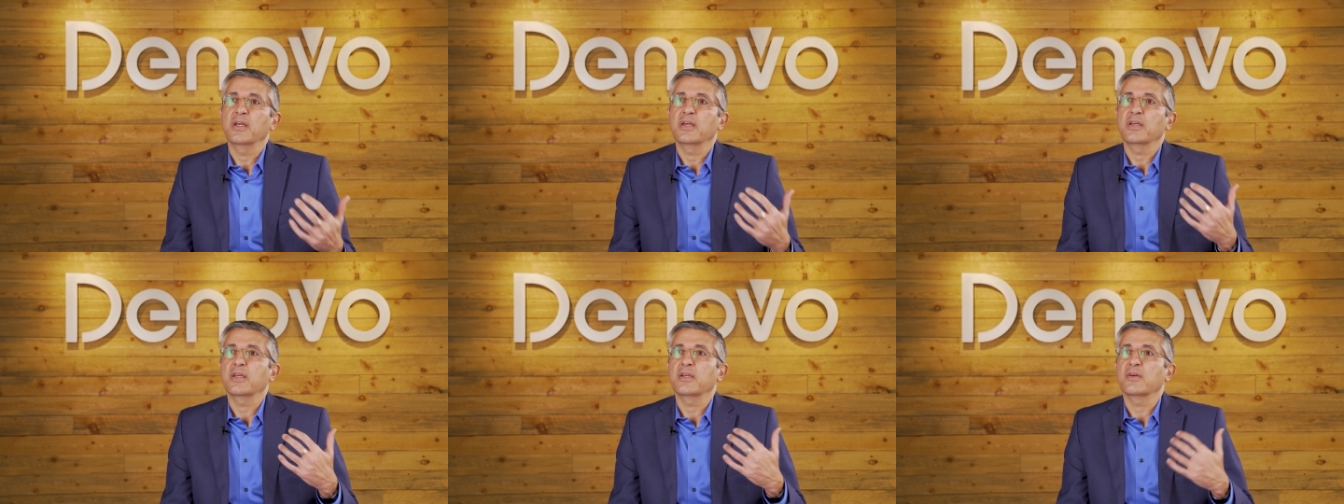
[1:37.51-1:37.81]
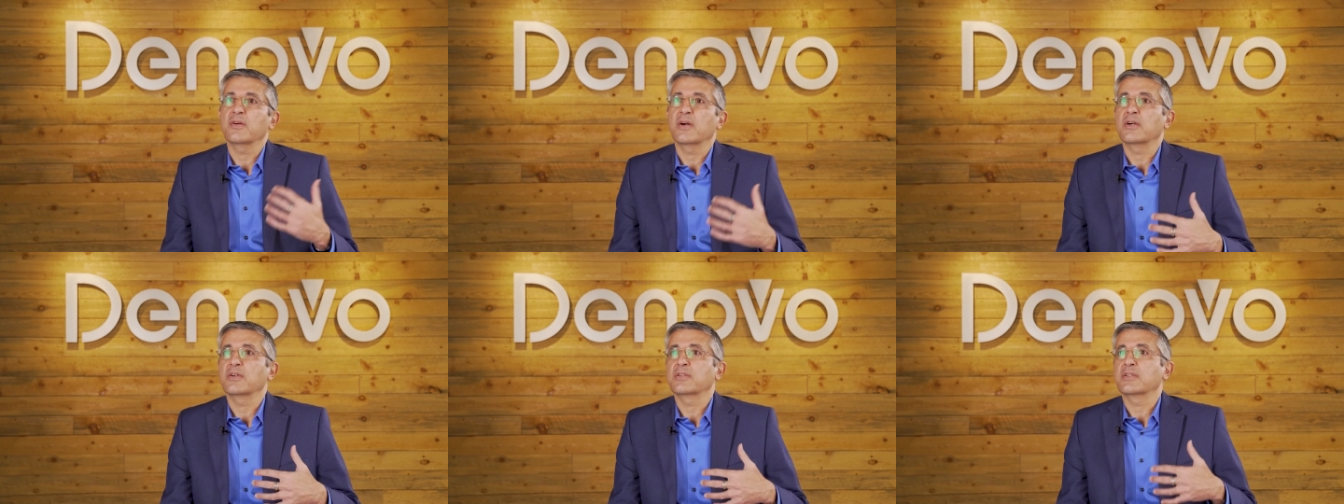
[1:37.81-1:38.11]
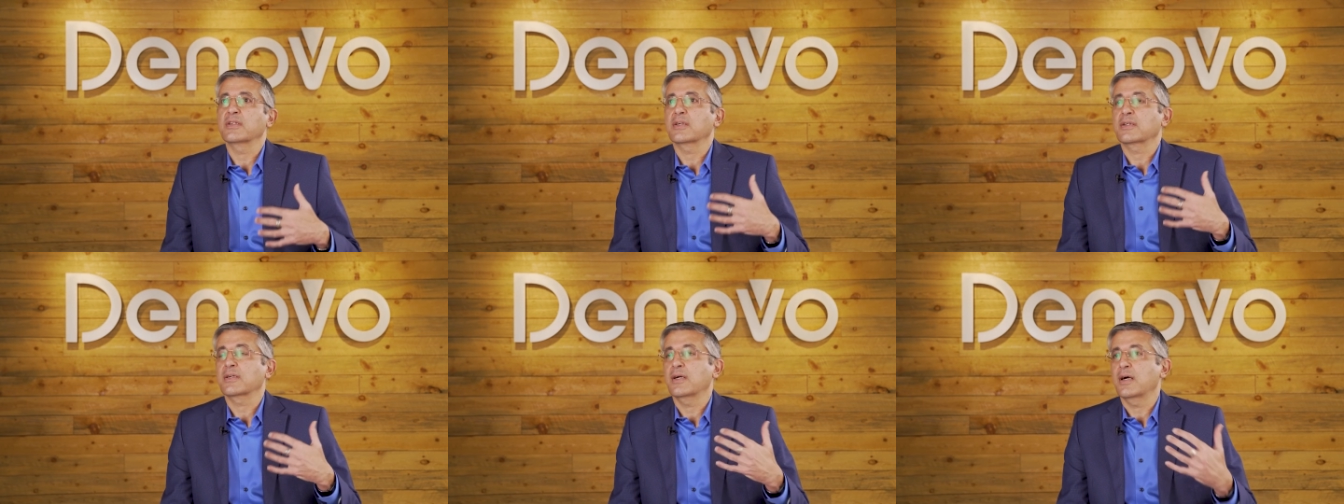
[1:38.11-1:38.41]
Here are
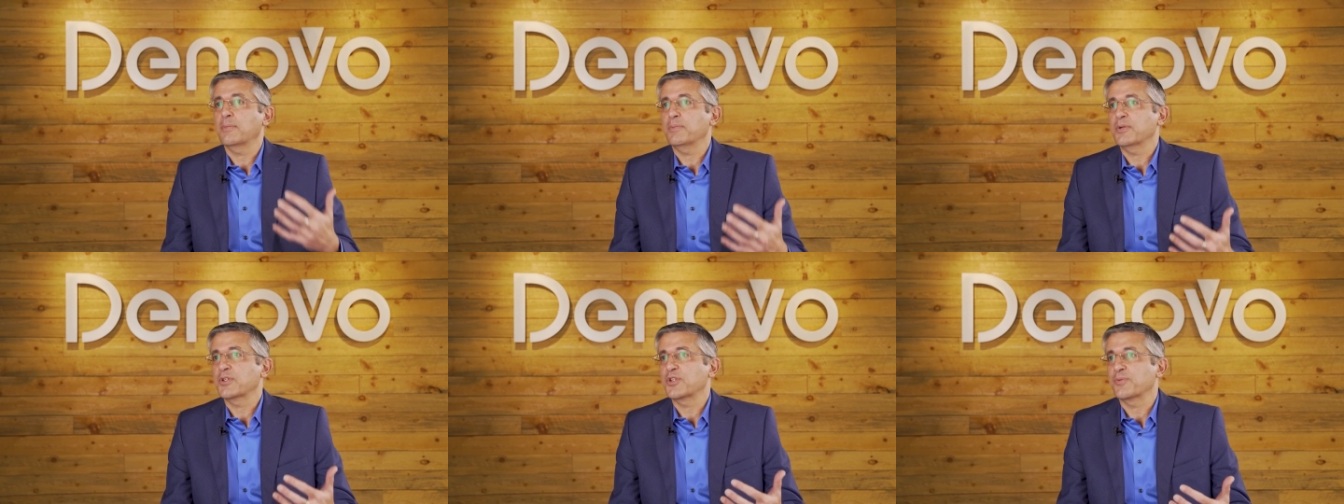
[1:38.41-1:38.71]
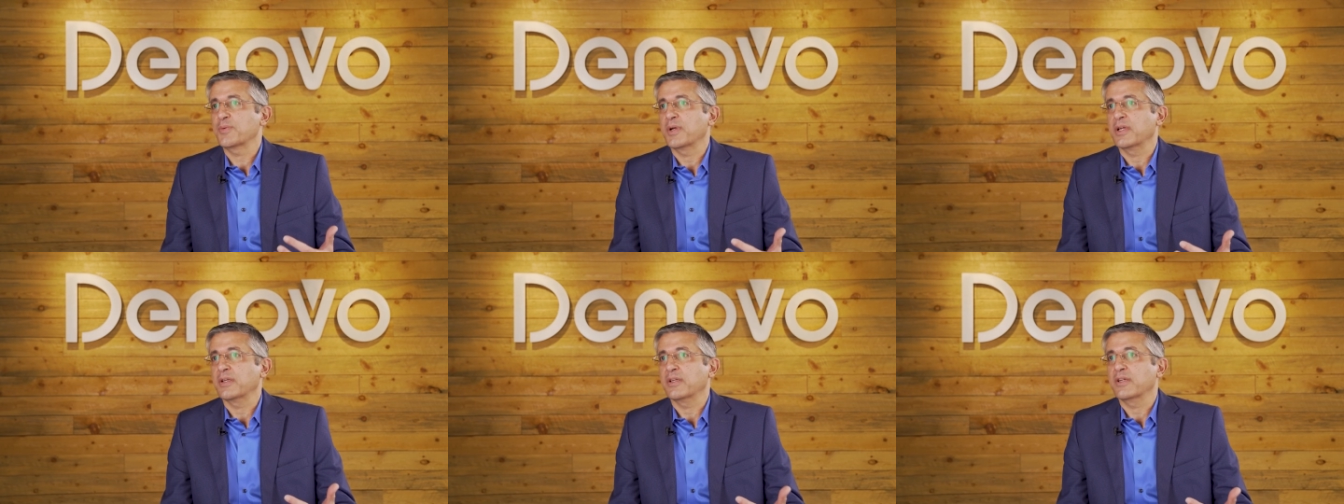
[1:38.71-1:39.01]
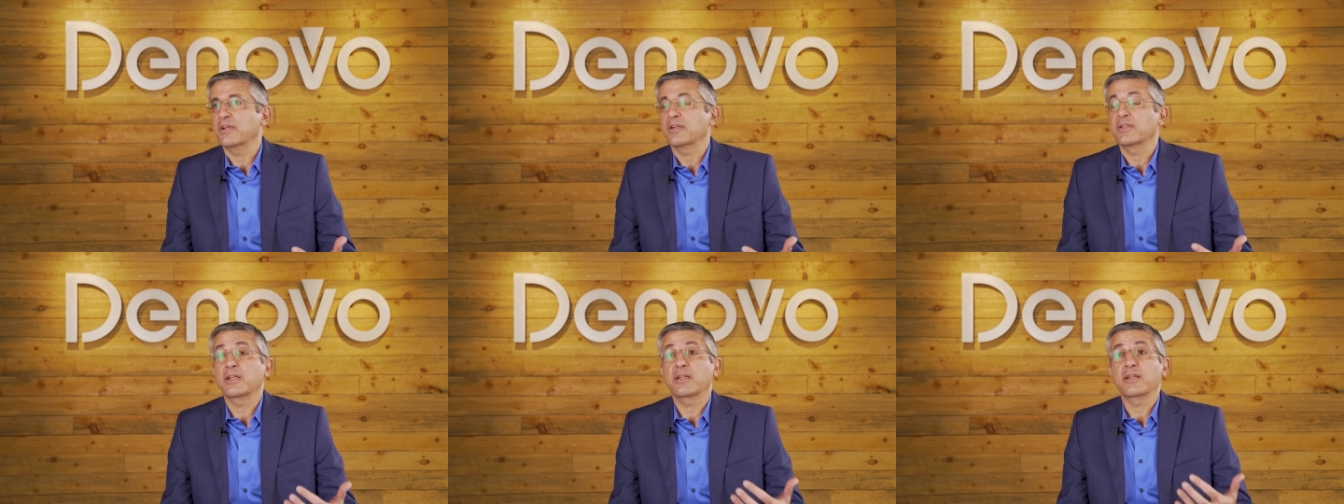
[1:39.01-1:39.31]
the accomplishments.
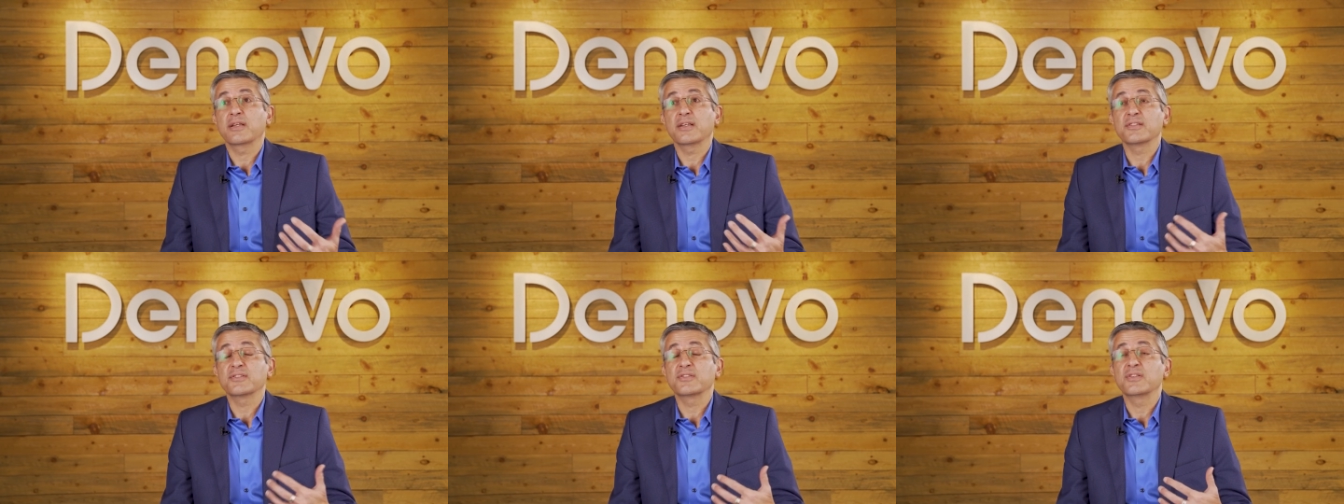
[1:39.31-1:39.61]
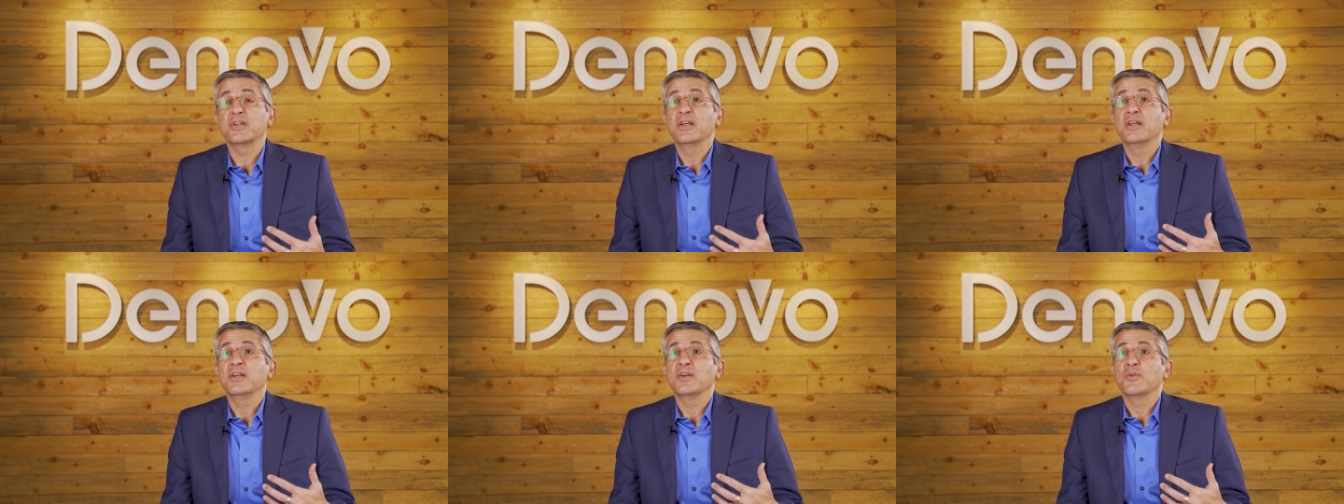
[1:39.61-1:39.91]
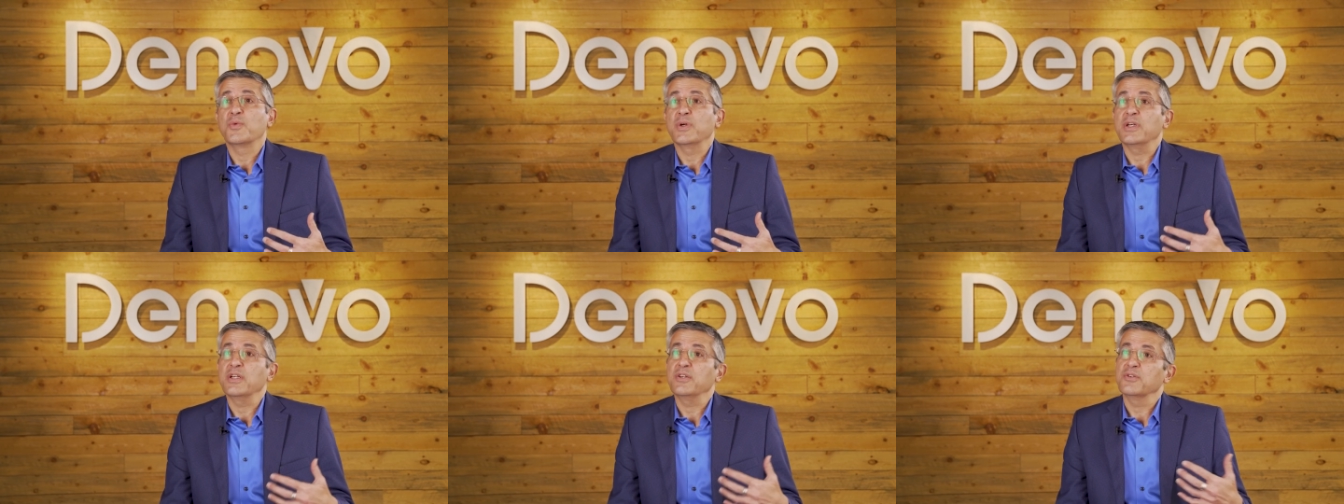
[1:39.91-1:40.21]
Here are the things
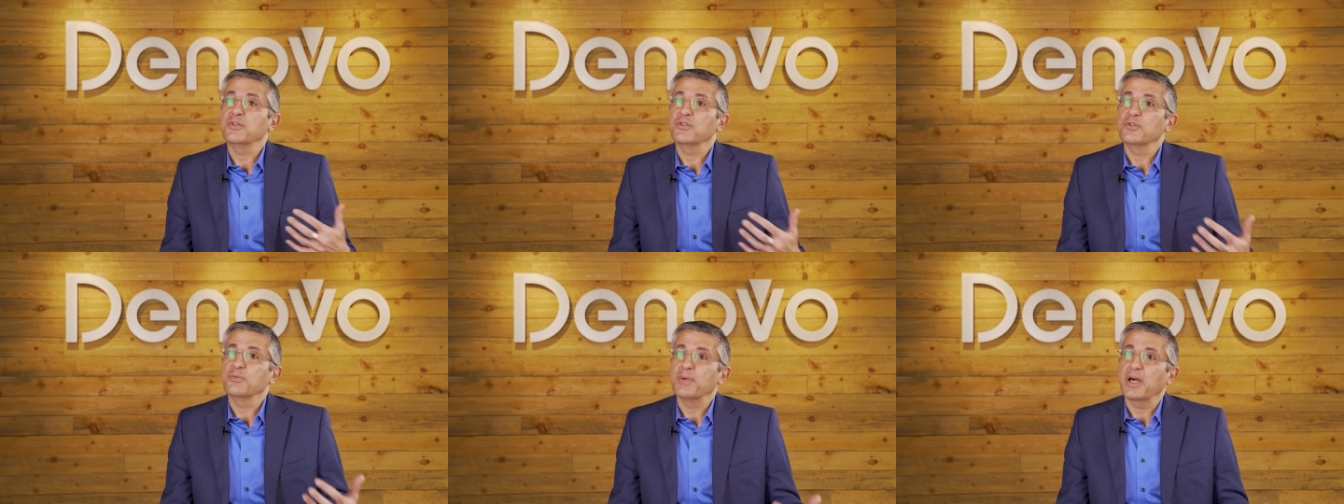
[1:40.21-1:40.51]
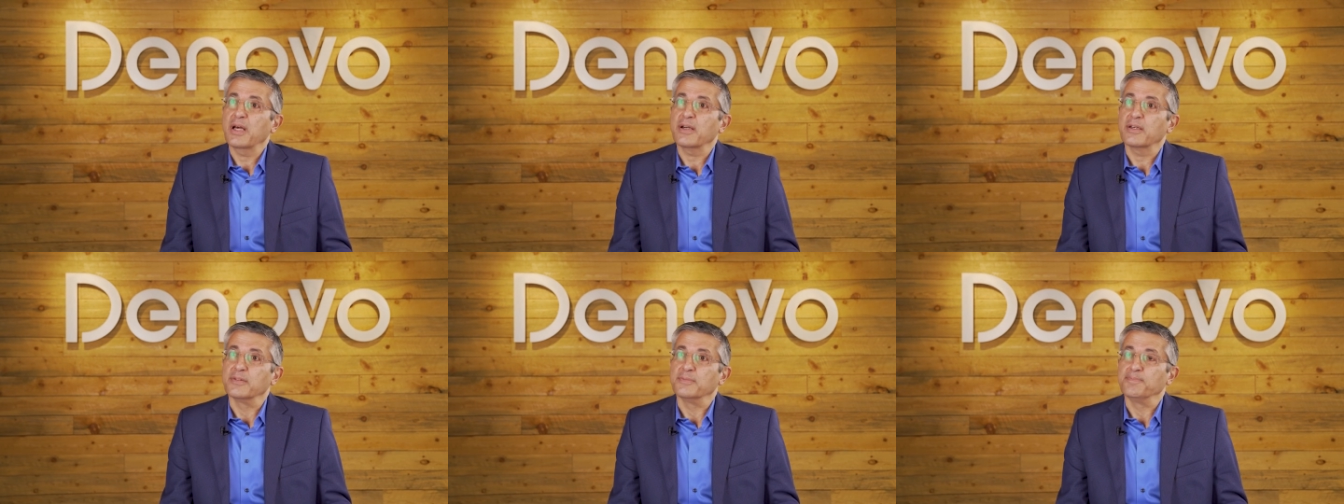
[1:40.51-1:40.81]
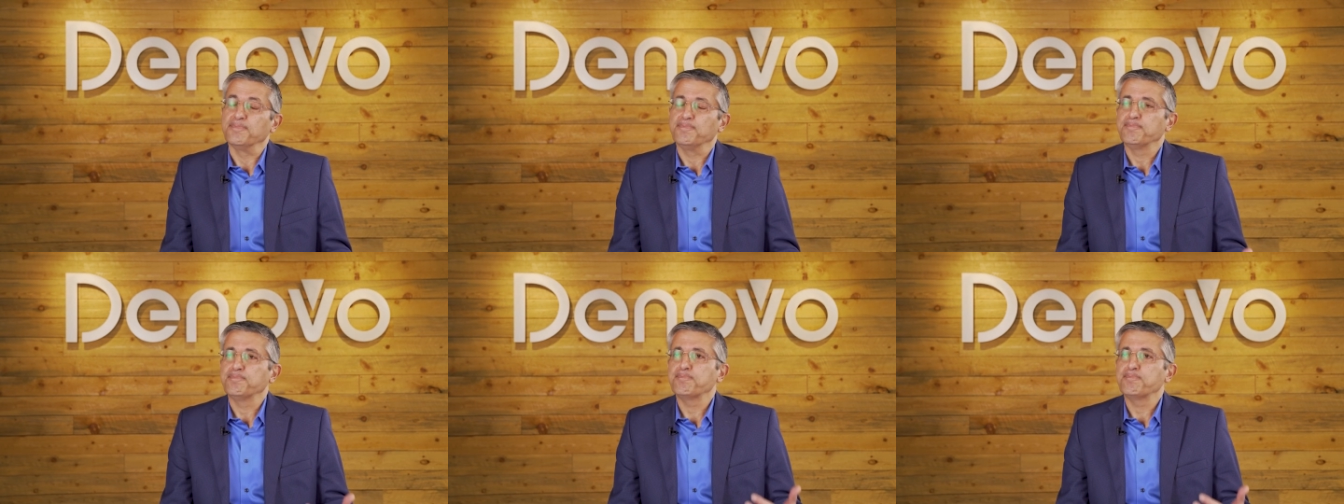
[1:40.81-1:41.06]
we need to do better.